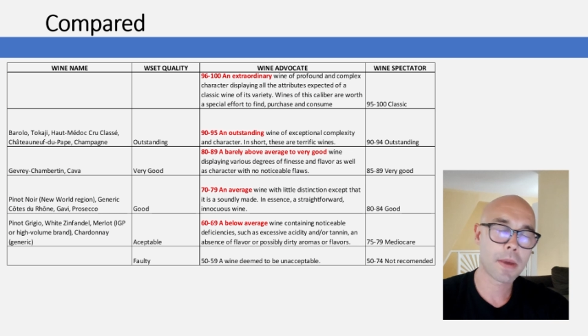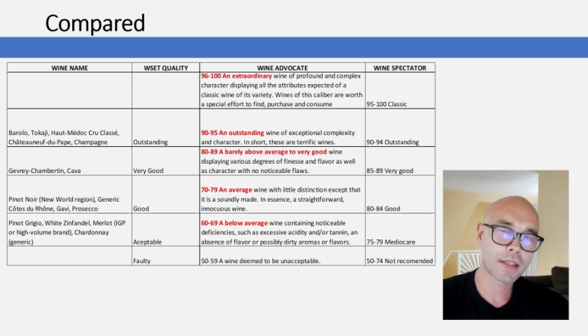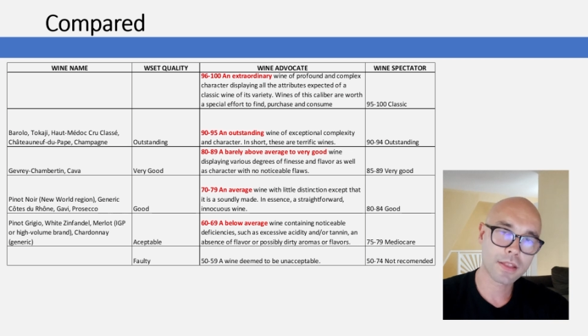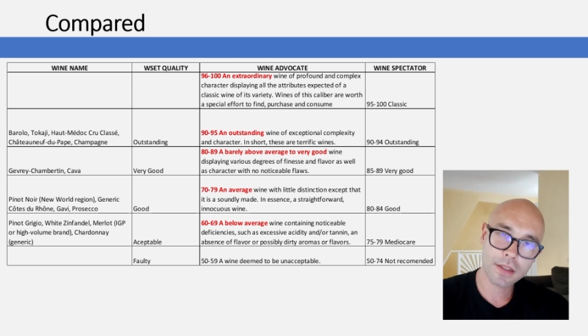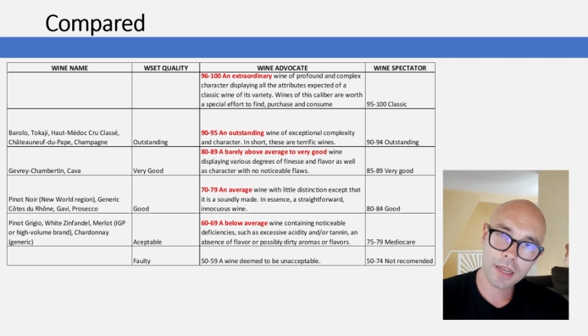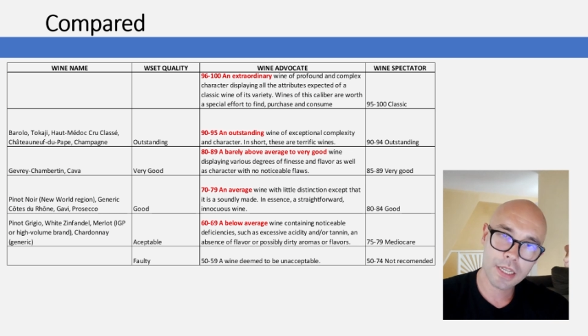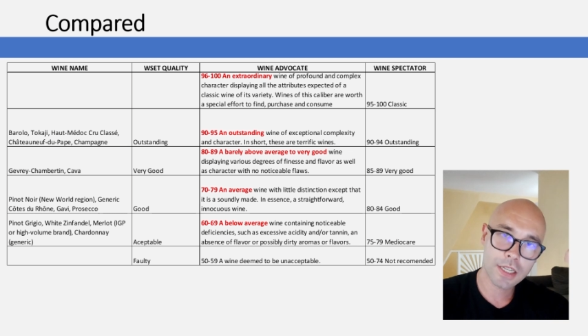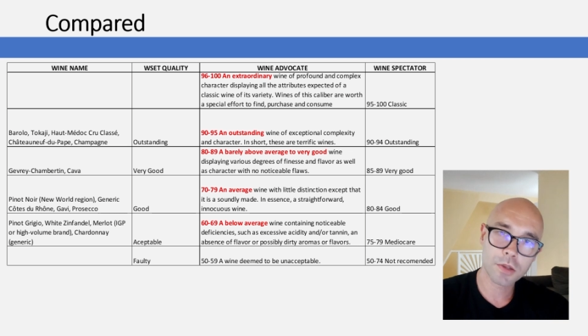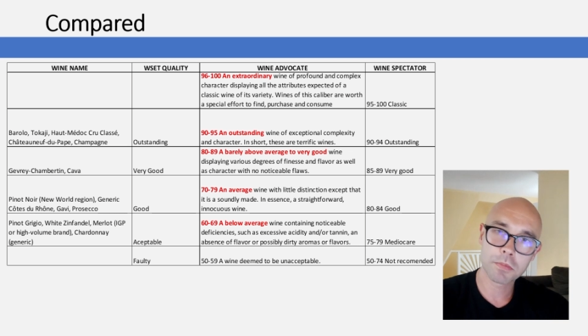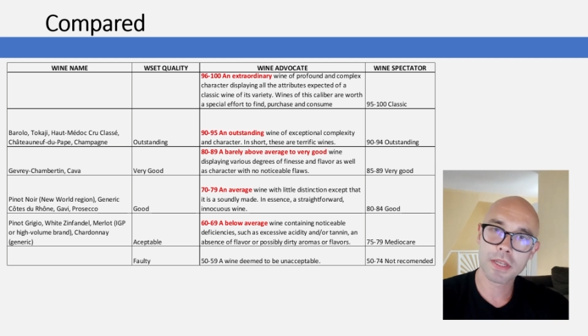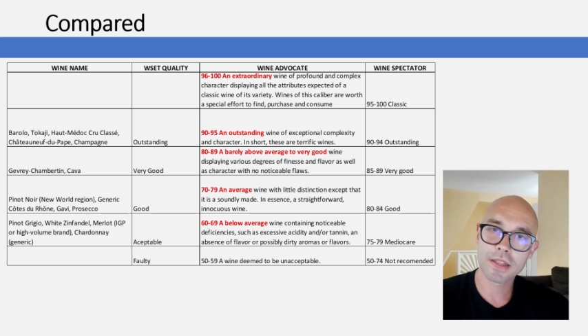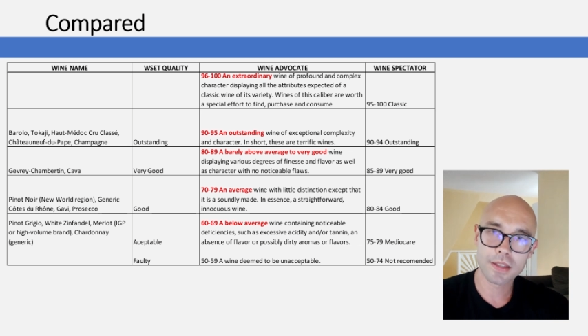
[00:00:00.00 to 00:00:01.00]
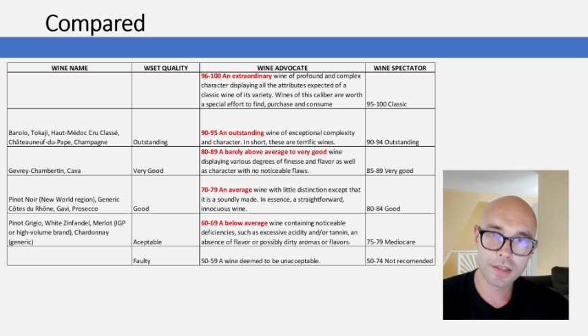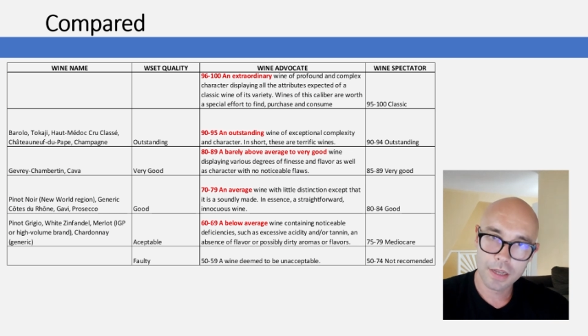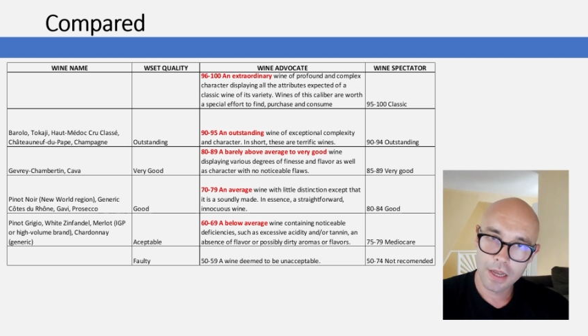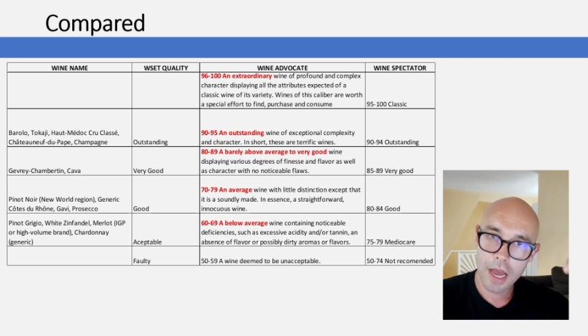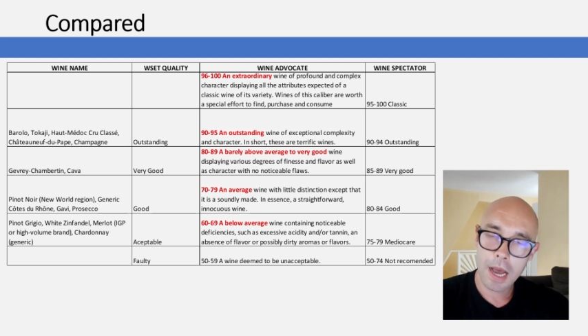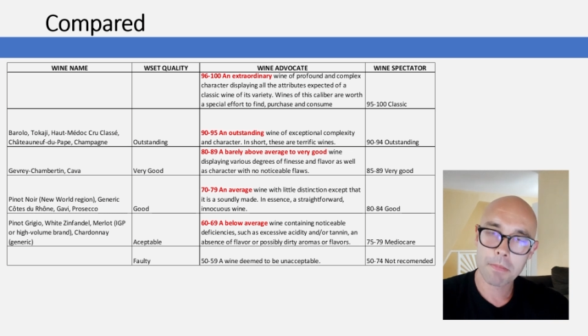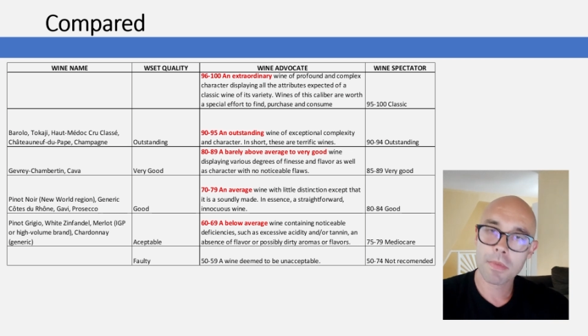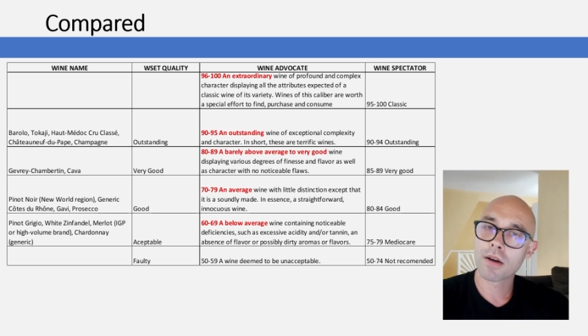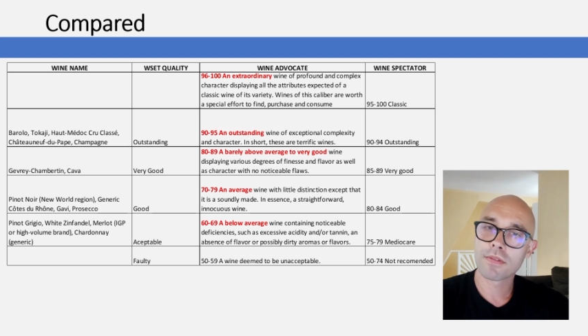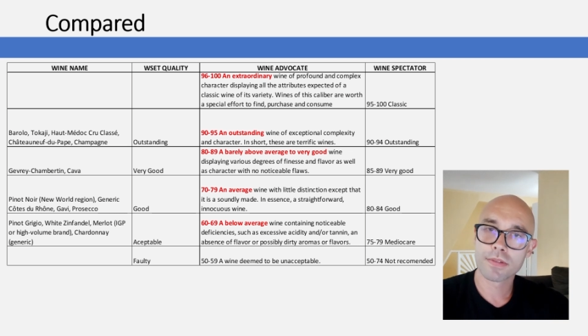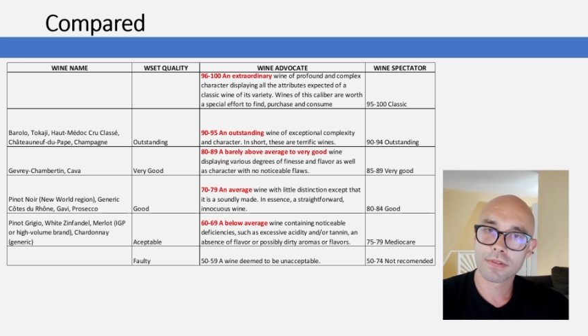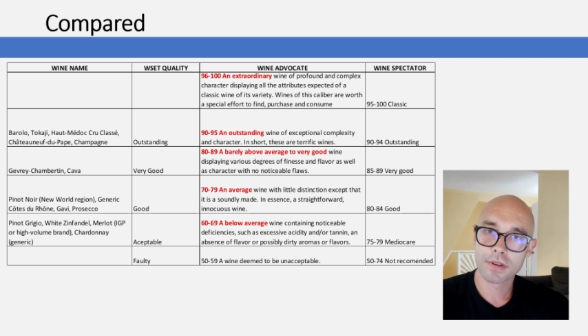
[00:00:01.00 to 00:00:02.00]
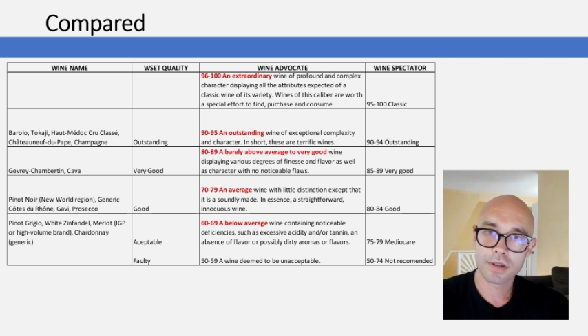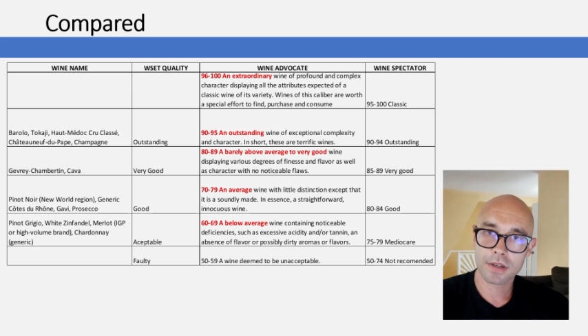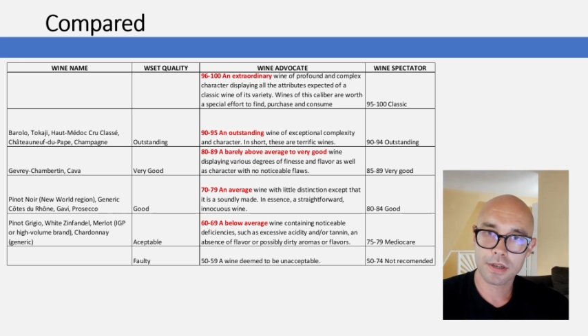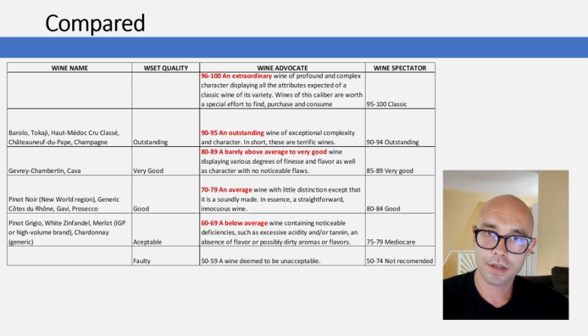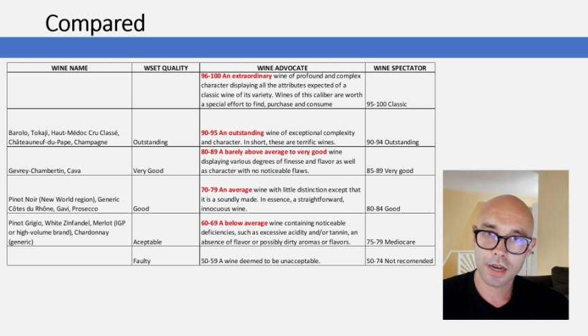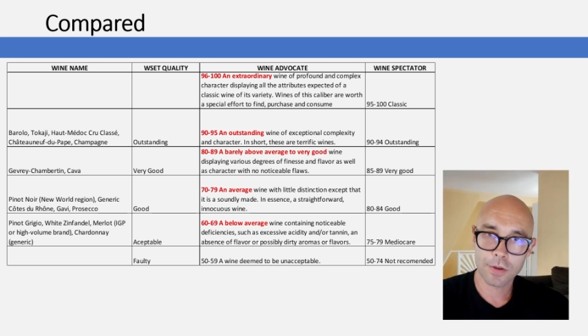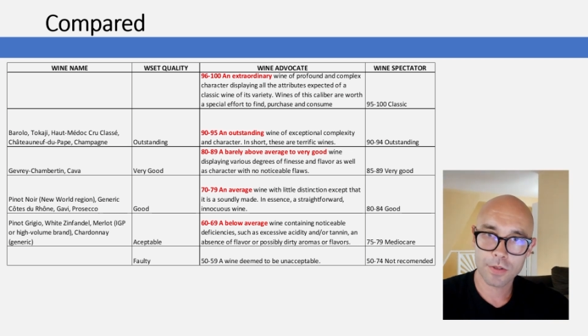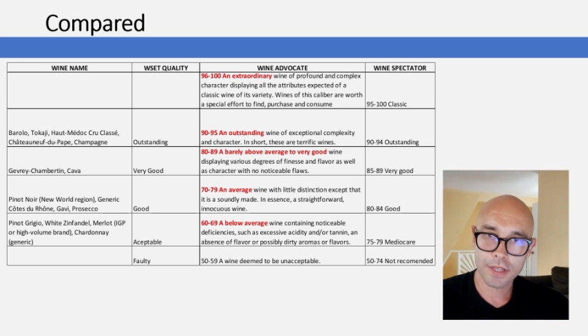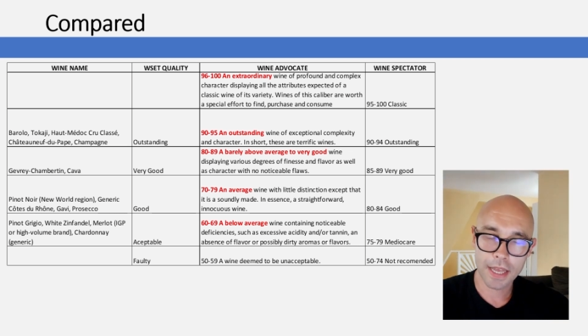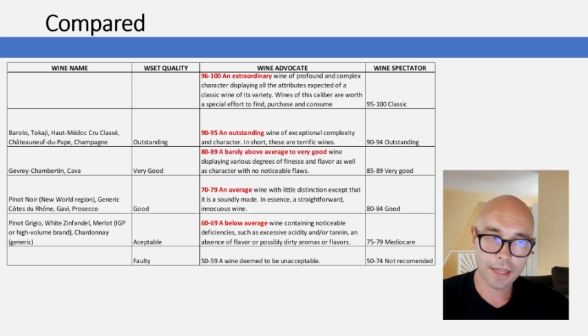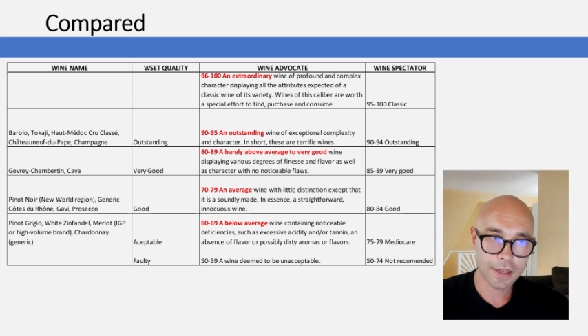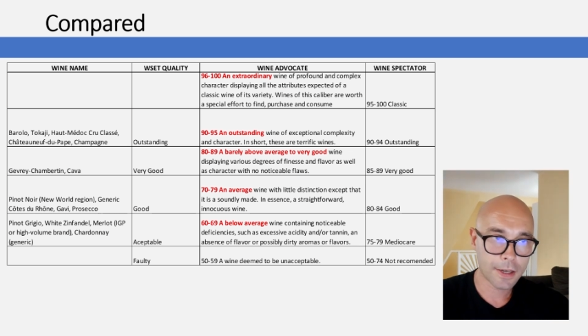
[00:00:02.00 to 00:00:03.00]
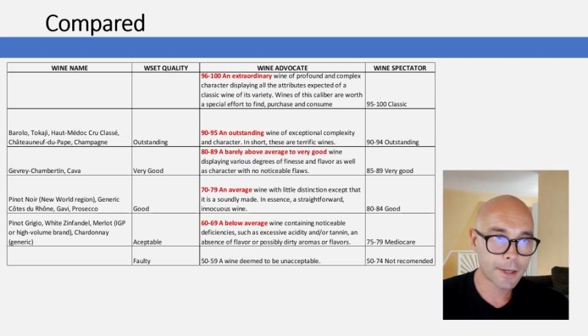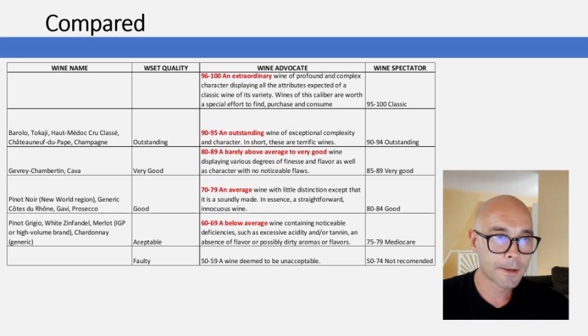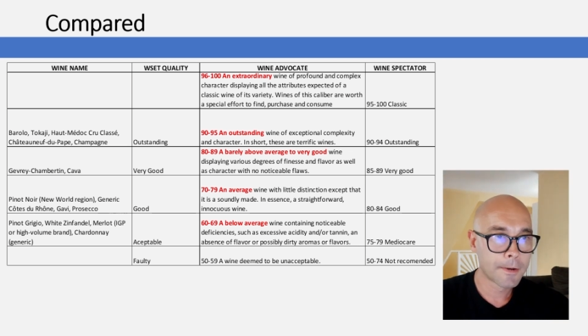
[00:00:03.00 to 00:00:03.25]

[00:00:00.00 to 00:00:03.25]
but a little bit above outstanding.